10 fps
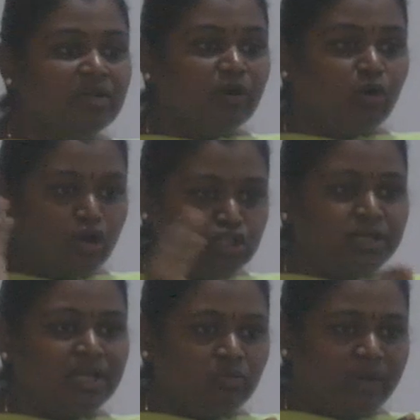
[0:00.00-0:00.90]
a
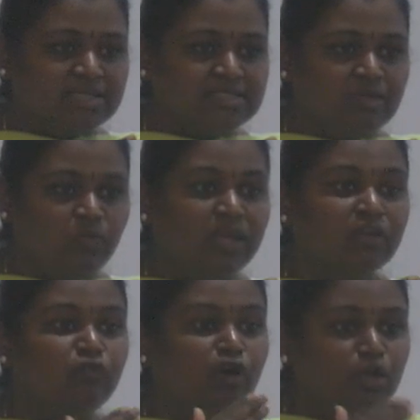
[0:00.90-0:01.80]
conjugate vaccine, we
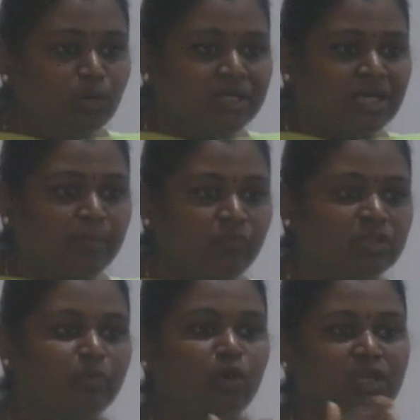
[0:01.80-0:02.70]
can follow it up
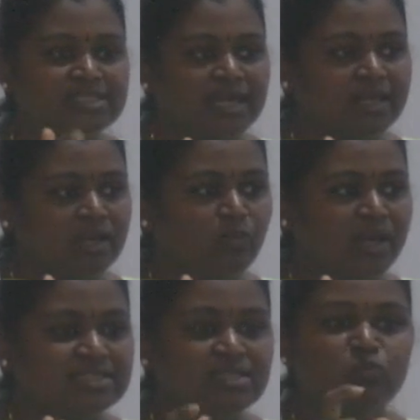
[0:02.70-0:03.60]
with a polysaccharide
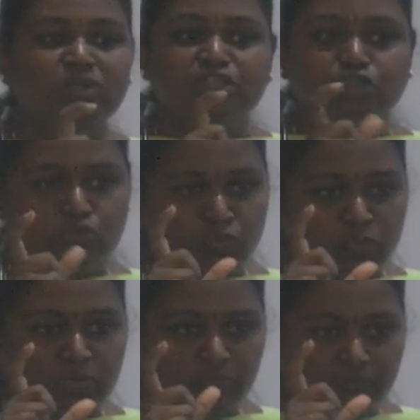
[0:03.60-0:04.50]
vaccine within 2
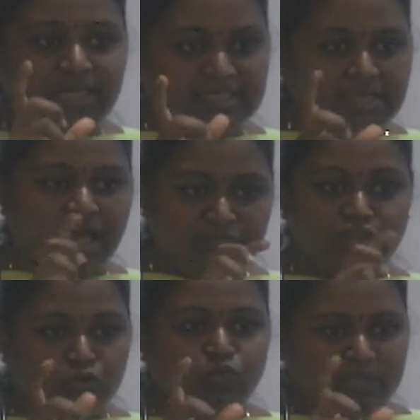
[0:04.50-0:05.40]
weeks,
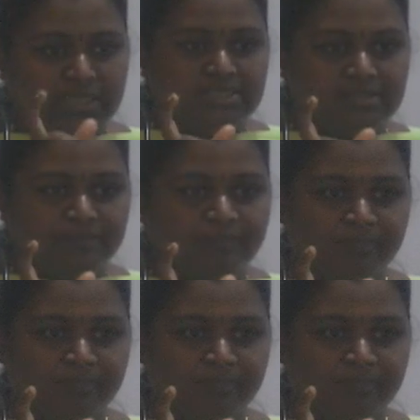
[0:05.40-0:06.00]
after 2 weeks.